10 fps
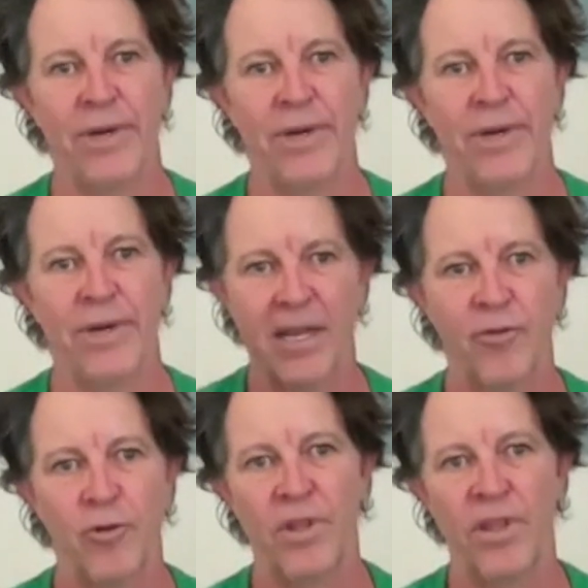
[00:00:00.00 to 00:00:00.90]
hearing all
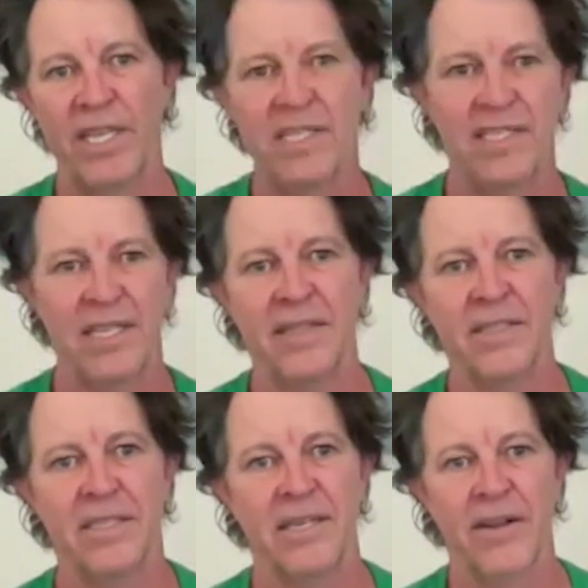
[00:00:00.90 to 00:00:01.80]
of this stuff,
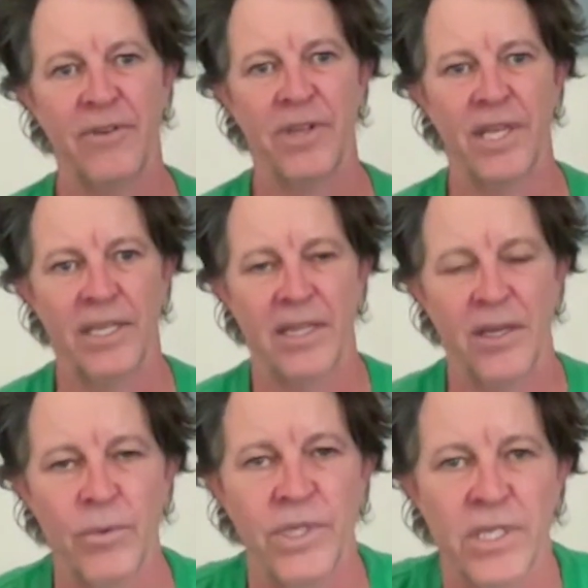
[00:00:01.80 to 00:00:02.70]
all of these synths and
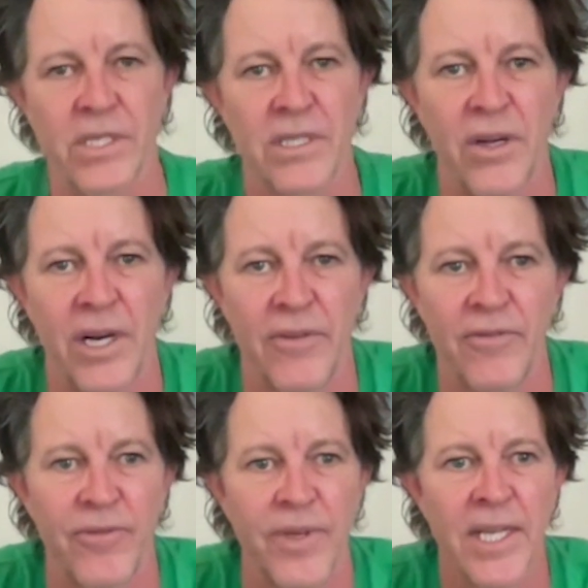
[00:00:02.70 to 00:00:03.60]
everything that were
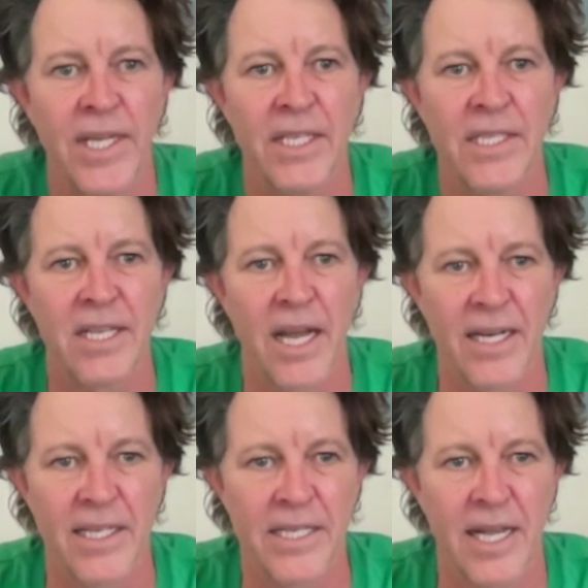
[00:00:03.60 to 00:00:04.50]
just kind of
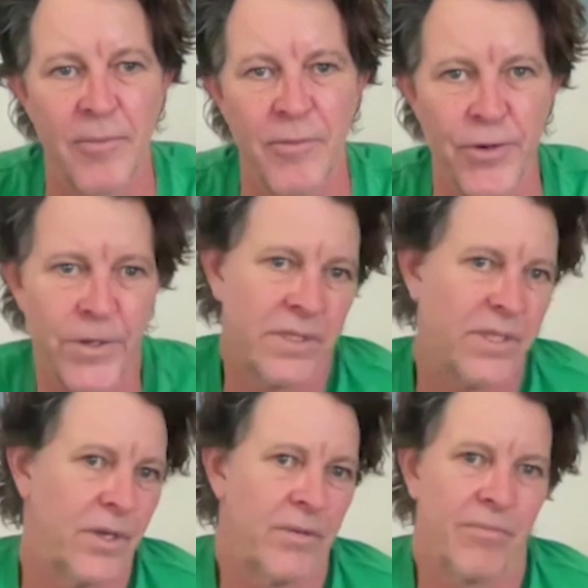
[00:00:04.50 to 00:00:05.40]
starting to come
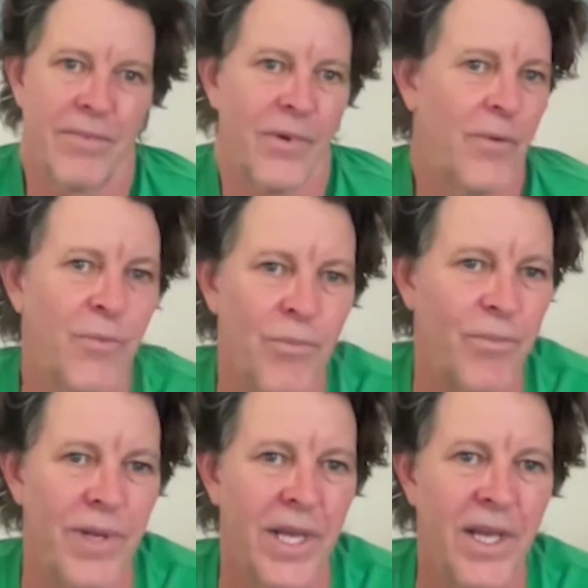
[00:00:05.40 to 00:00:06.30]
through. So,
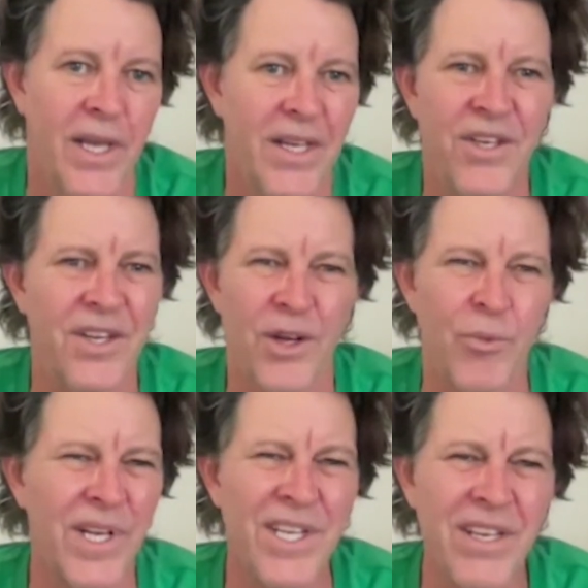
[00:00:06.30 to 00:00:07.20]

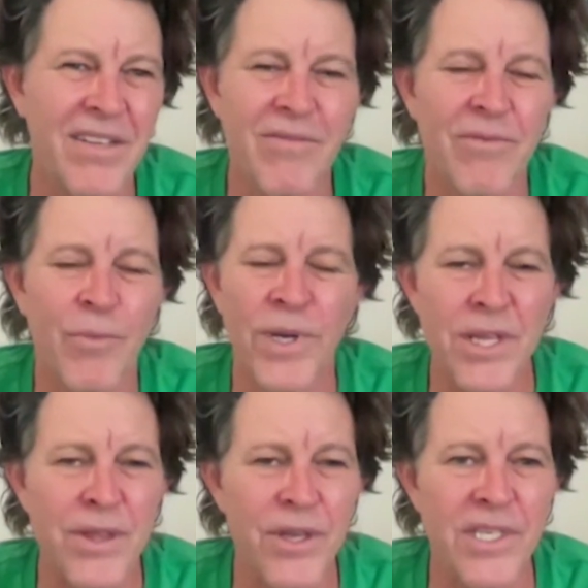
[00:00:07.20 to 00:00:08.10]
when
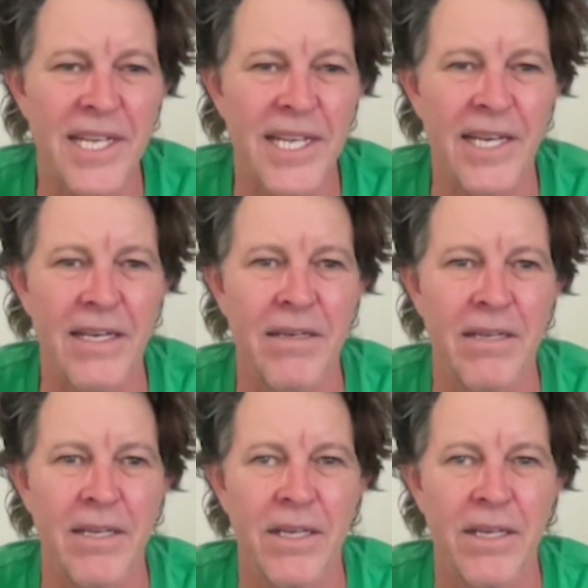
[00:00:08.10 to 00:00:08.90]
you're 13,